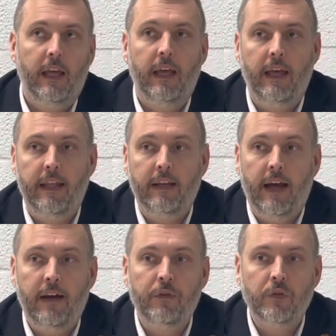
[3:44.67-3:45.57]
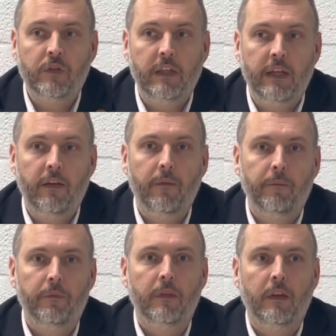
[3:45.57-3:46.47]
And obviously
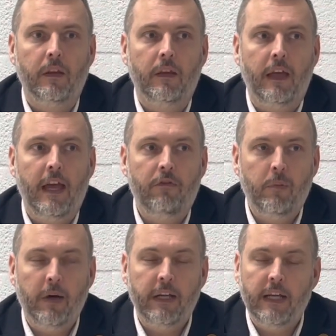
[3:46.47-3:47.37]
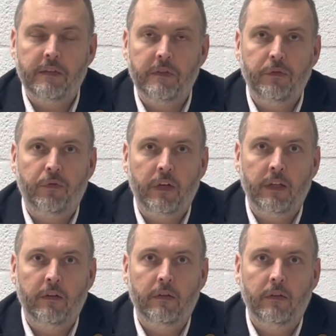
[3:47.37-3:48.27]
everybody has
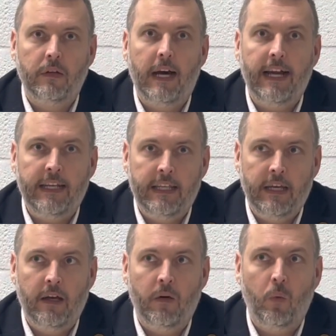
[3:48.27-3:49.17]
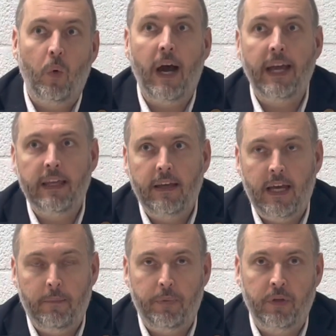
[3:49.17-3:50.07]
different idea why
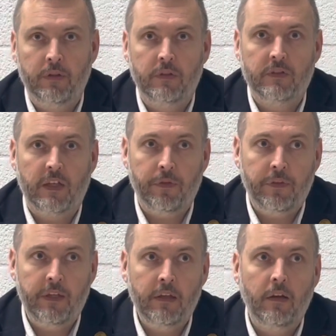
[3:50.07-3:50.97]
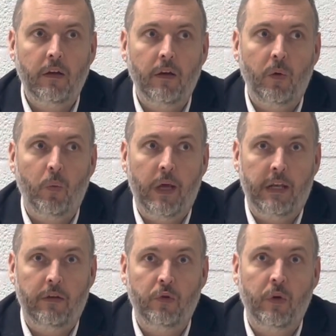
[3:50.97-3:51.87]
happened something
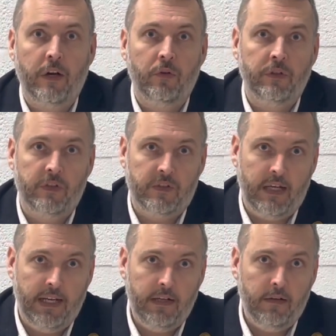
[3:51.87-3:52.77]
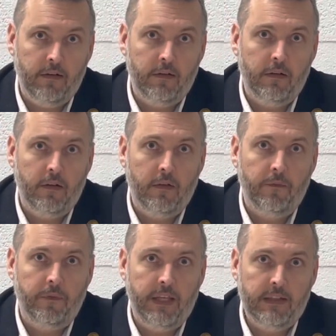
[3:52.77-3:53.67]
when you are on the side
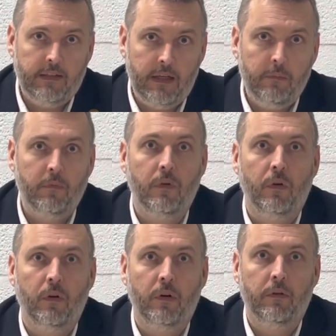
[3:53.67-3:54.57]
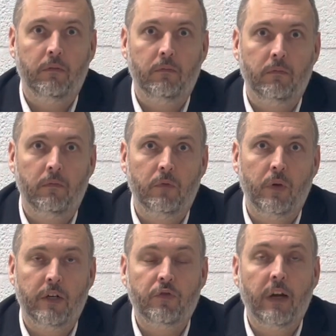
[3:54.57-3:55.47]
that time or you
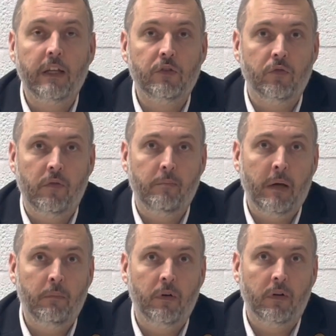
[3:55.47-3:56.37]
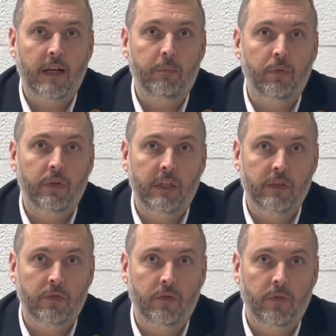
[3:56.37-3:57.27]
are trying to remember a couple of years